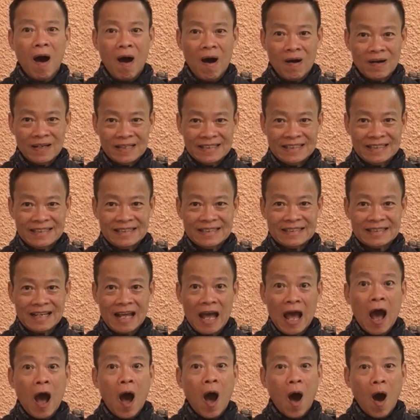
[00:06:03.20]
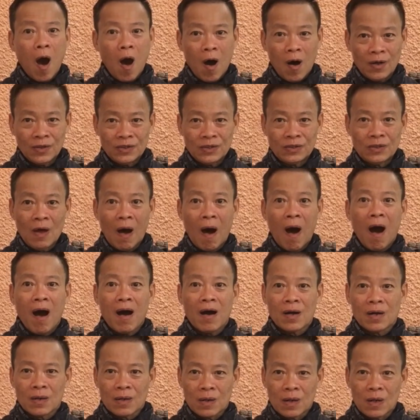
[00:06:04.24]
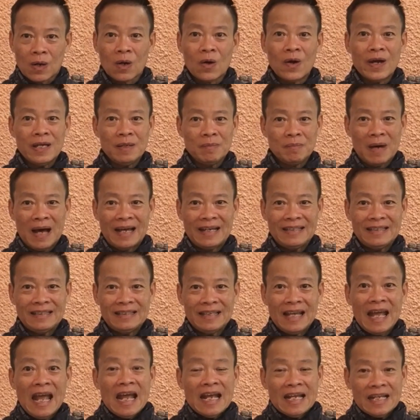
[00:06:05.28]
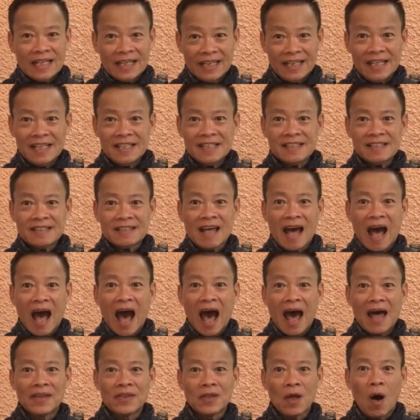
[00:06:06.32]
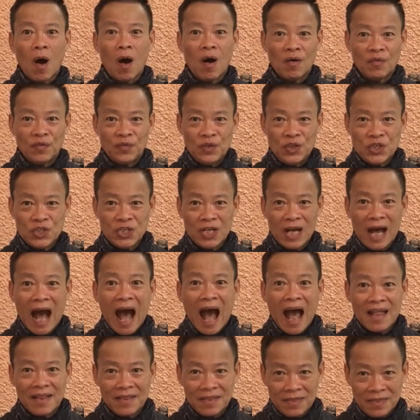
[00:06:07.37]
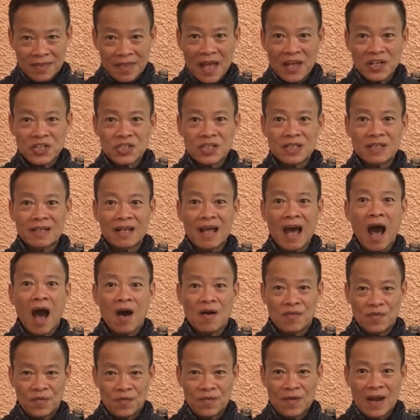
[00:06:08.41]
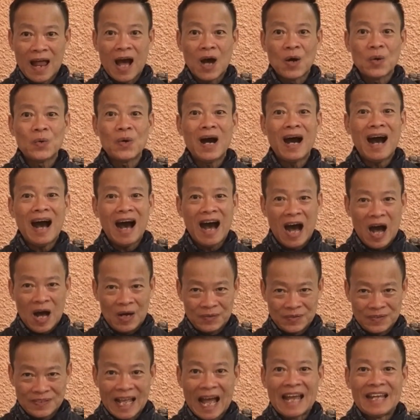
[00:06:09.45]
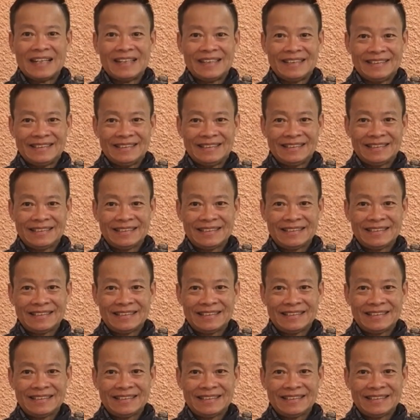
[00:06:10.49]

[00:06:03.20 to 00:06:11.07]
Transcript: orchid or dog Chloe Mai is the unofficial national flower of Thailand.